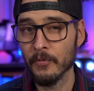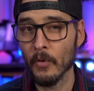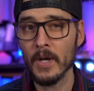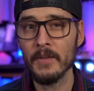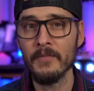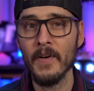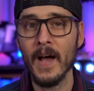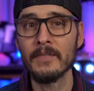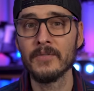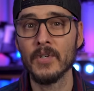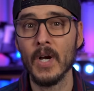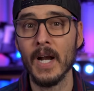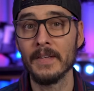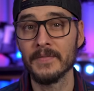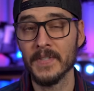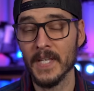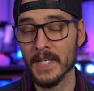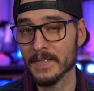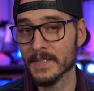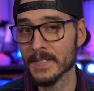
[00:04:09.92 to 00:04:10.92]
45
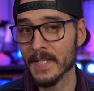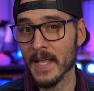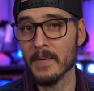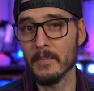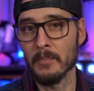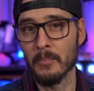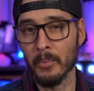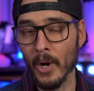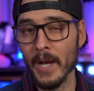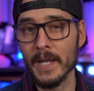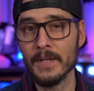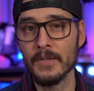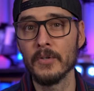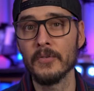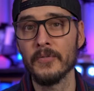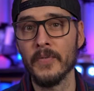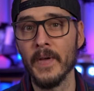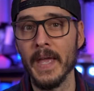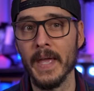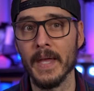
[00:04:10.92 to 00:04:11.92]
Drives had sent brand
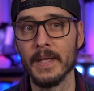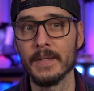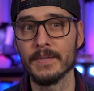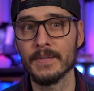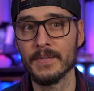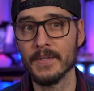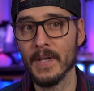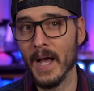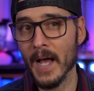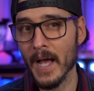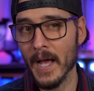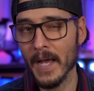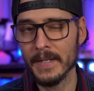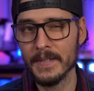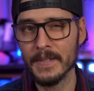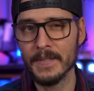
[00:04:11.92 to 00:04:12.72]
new fans, I